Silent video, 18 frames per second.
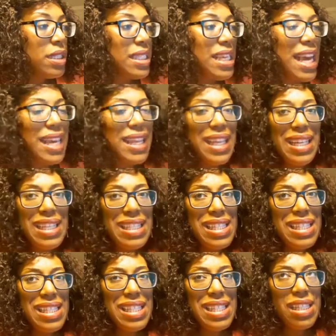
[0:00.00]
say that
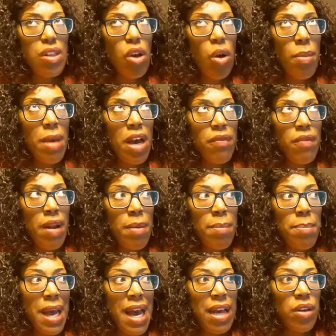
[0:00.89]
it's on my
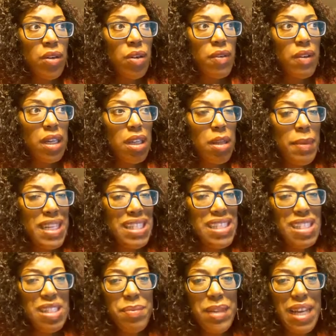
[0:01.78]
mind on a regular
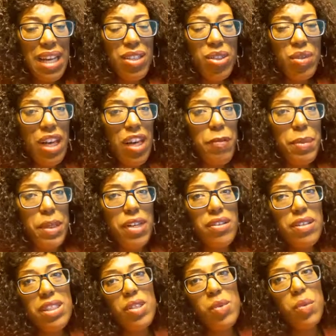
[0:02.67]
basis, but I do have
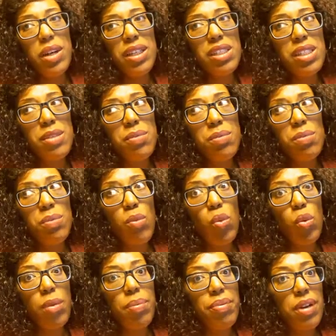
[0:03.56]
periods where it's
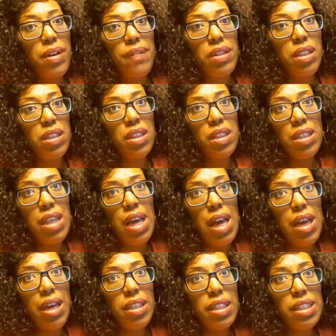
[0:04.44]
more prevalent than
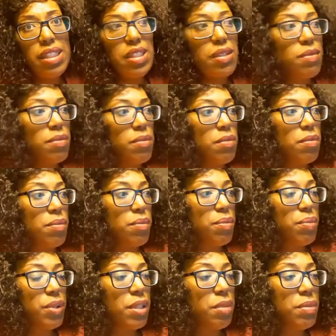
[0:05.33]
not, and that's
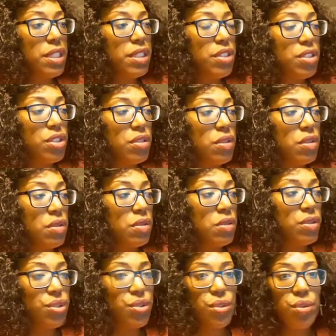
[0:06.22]
pretty much
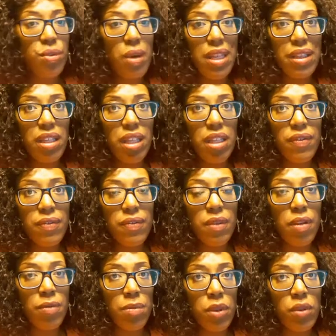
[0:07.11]
true, I think,
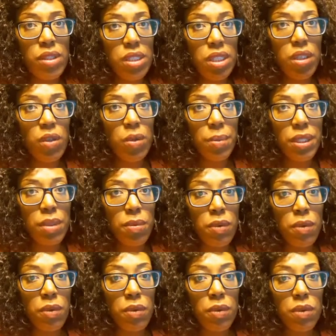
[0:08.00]
of most single
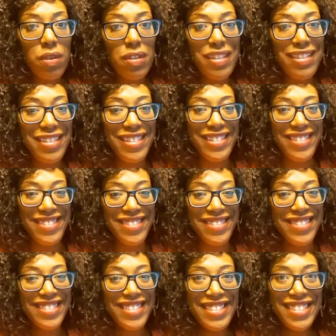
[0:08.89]
people
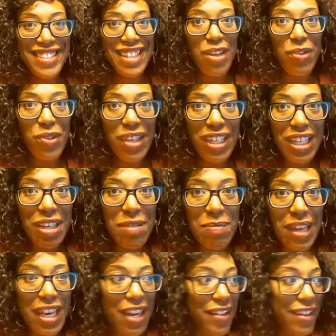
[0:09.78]
that want to
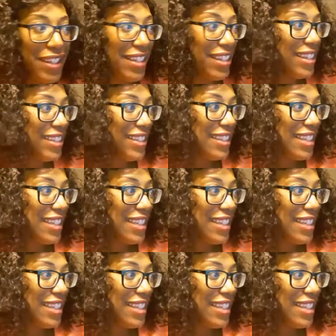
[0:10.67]
get married.